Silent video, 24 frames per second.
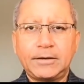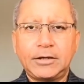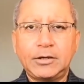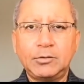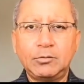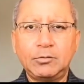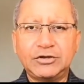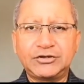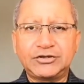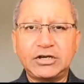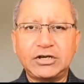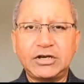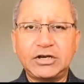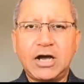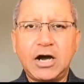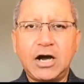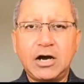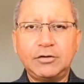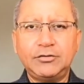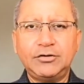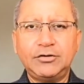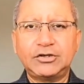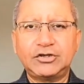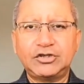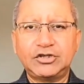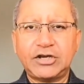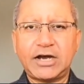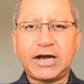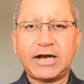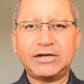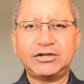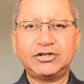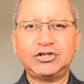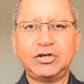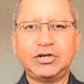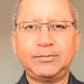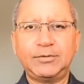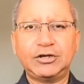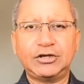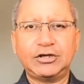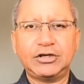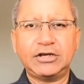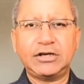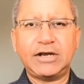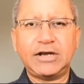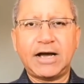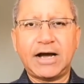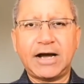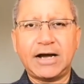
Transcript: you will see how the ChatGPT